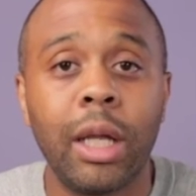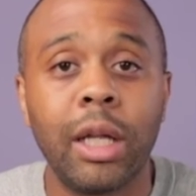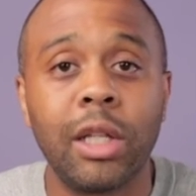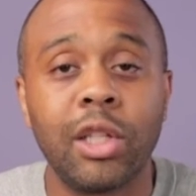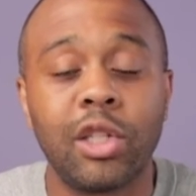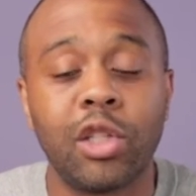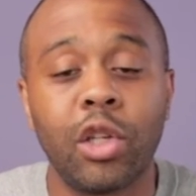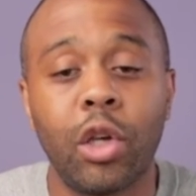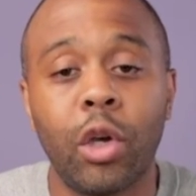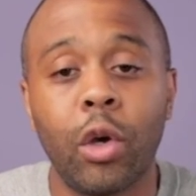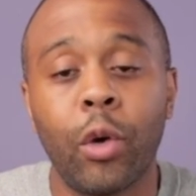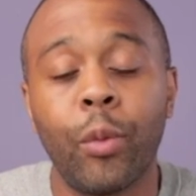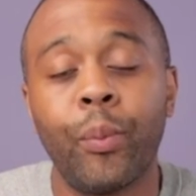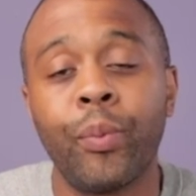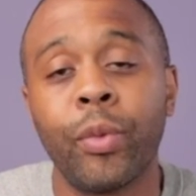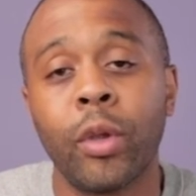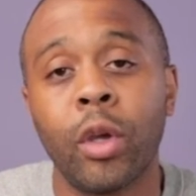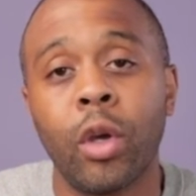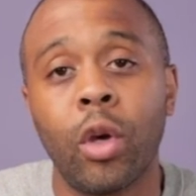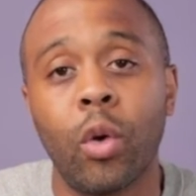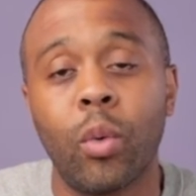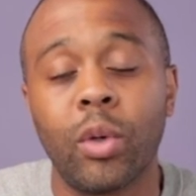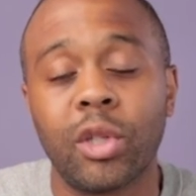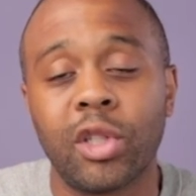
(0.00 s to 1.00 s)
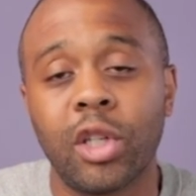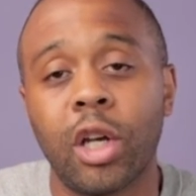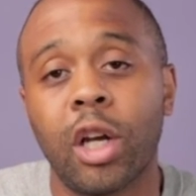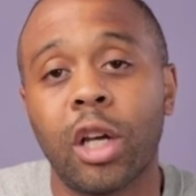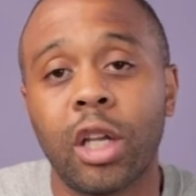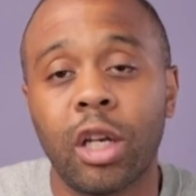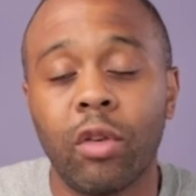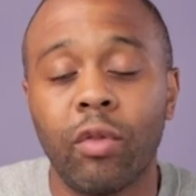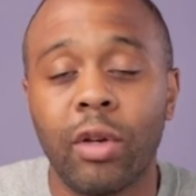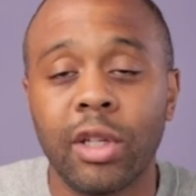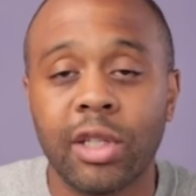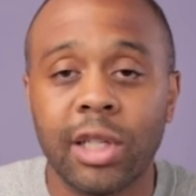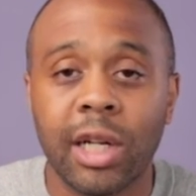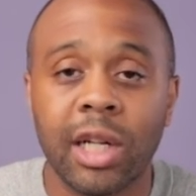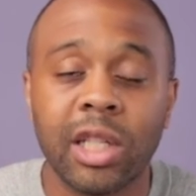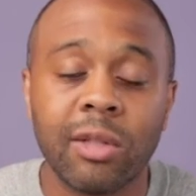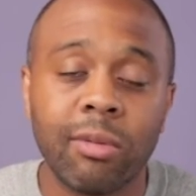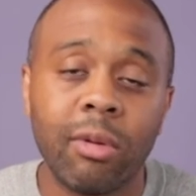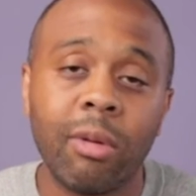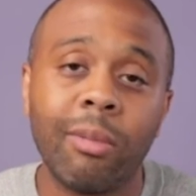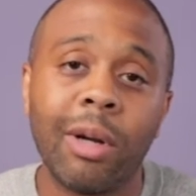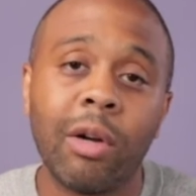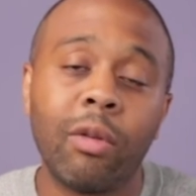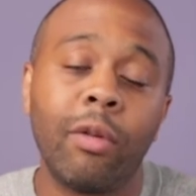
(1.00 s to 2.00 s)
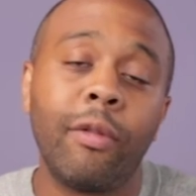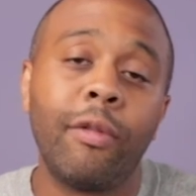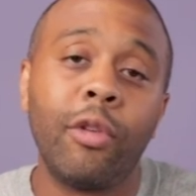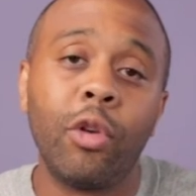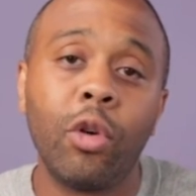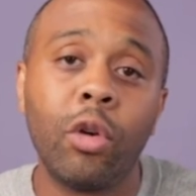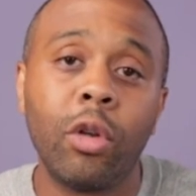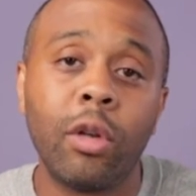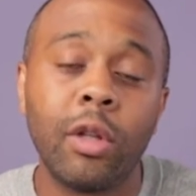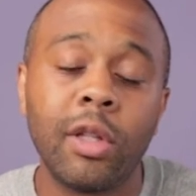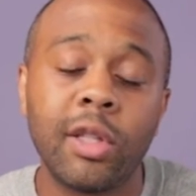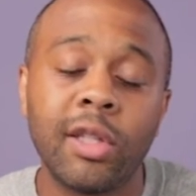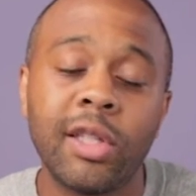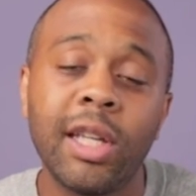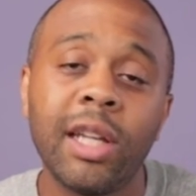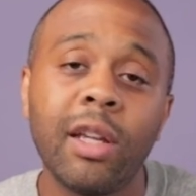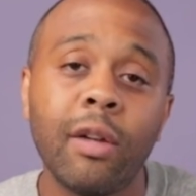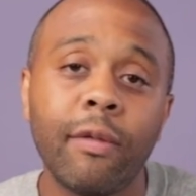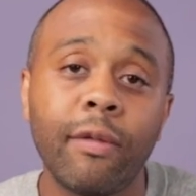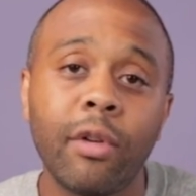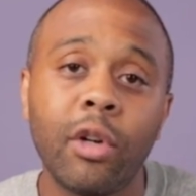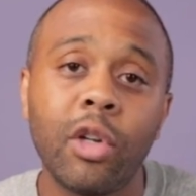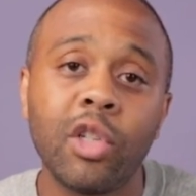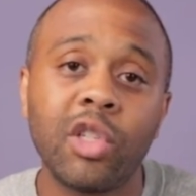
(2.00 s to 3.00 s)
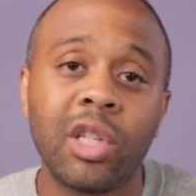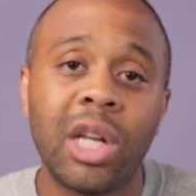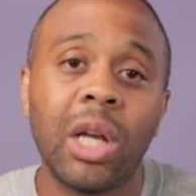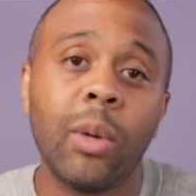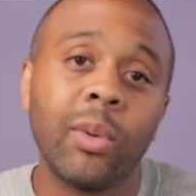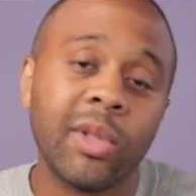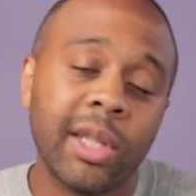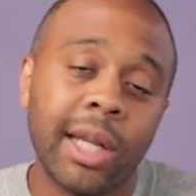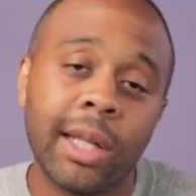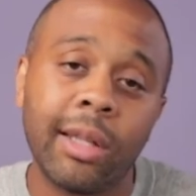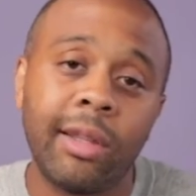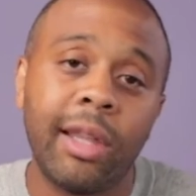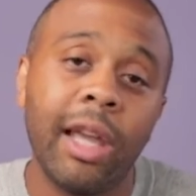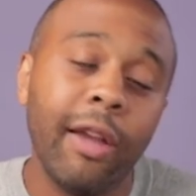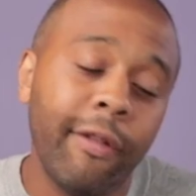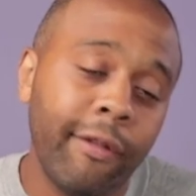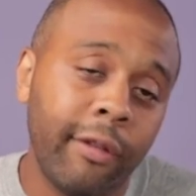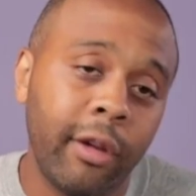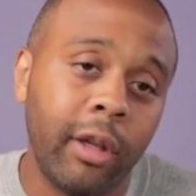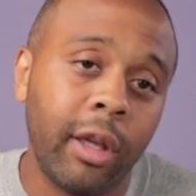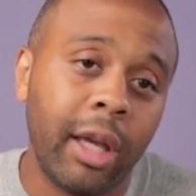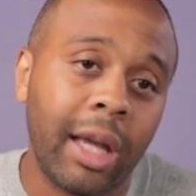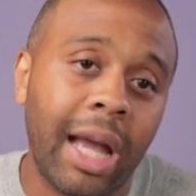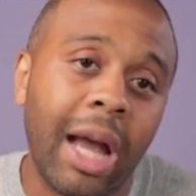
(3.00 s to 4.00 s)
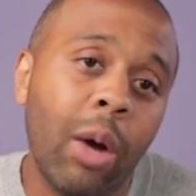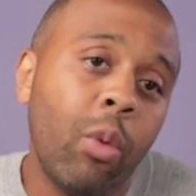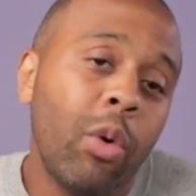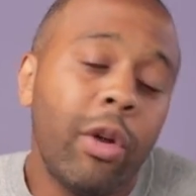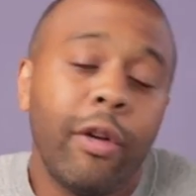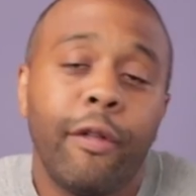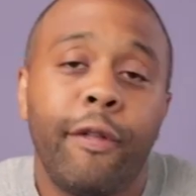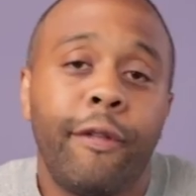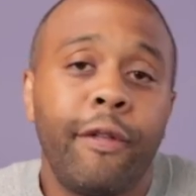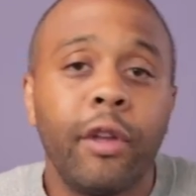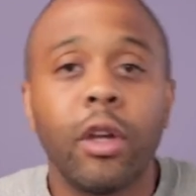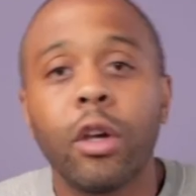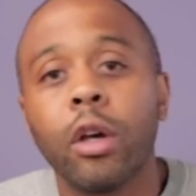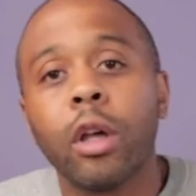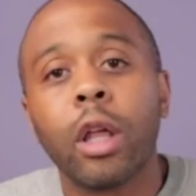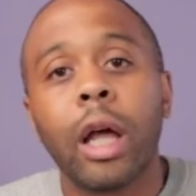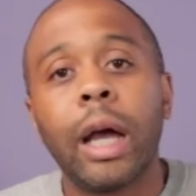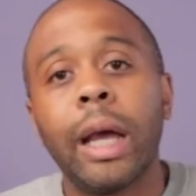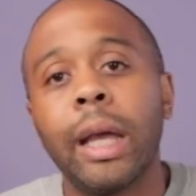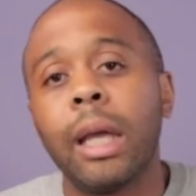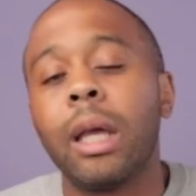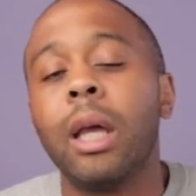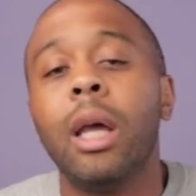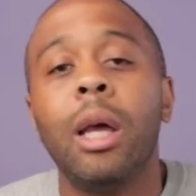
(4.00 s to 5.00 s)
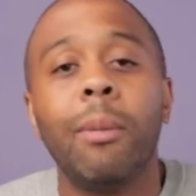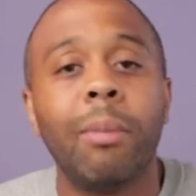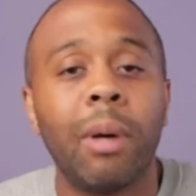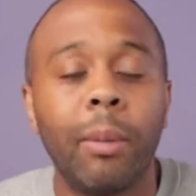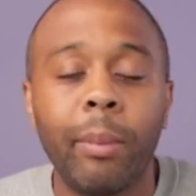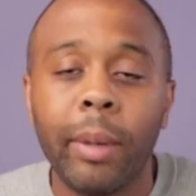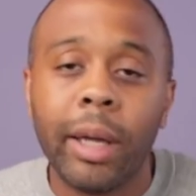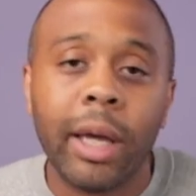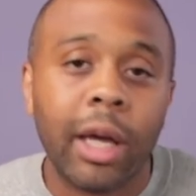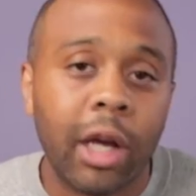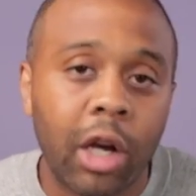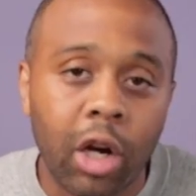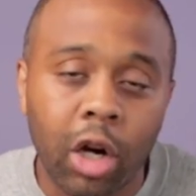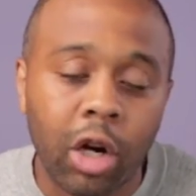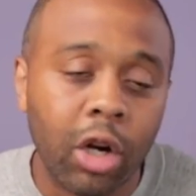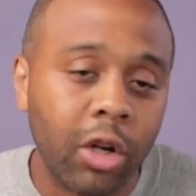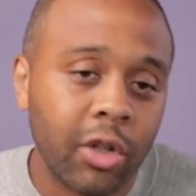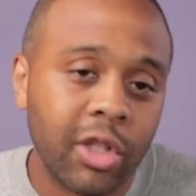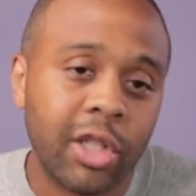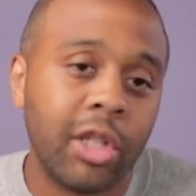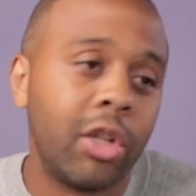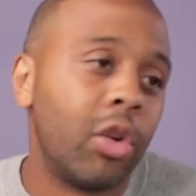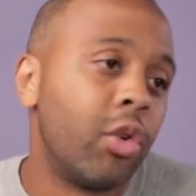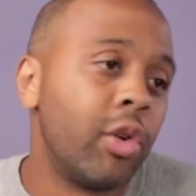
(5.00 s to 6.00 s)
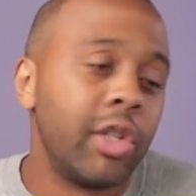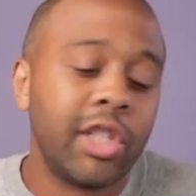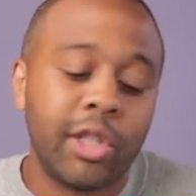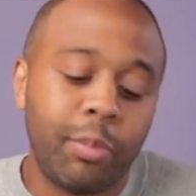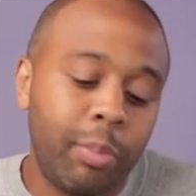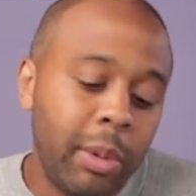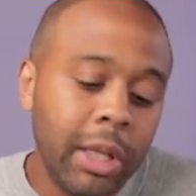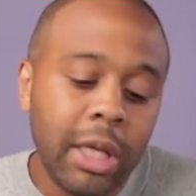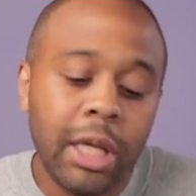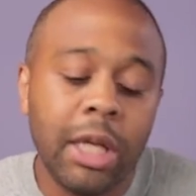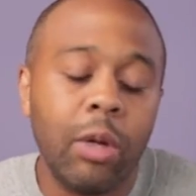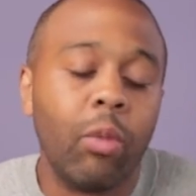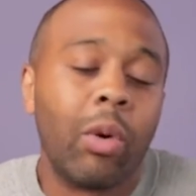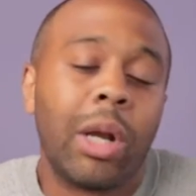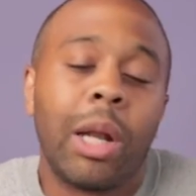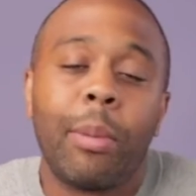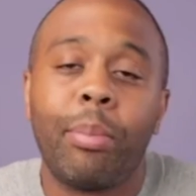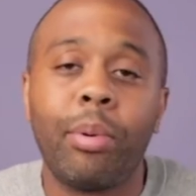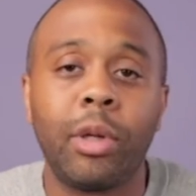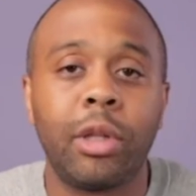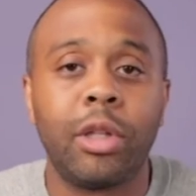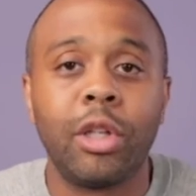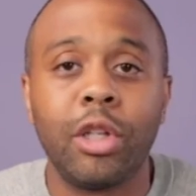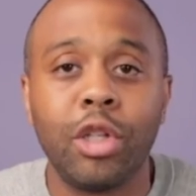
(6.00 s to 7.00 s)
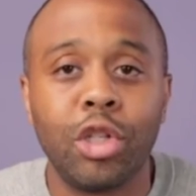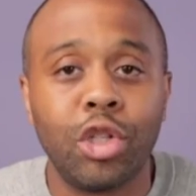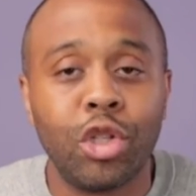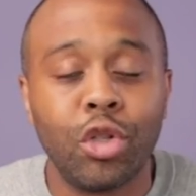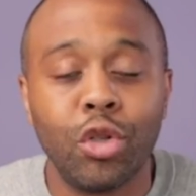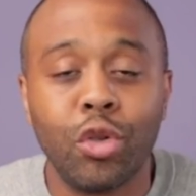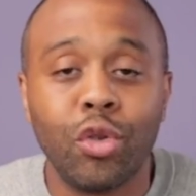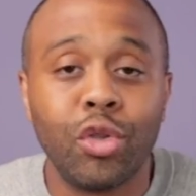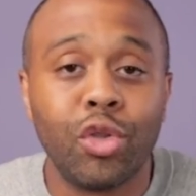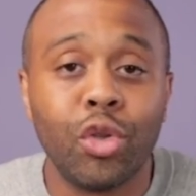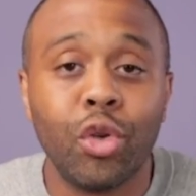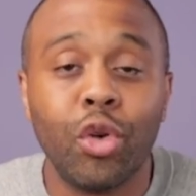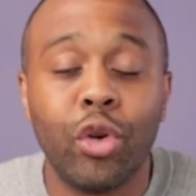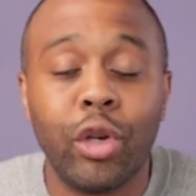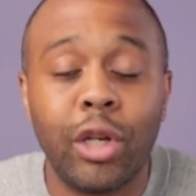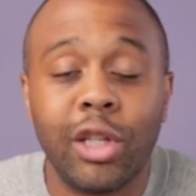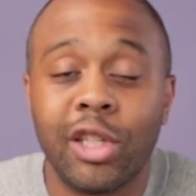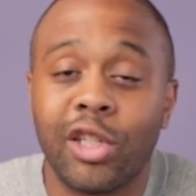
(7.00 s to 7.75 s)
And so when Saucony reached out to me about reviewing the second version, I was like, definitely, like, I want to feel like my man Carlton on speed when I put these shoes on.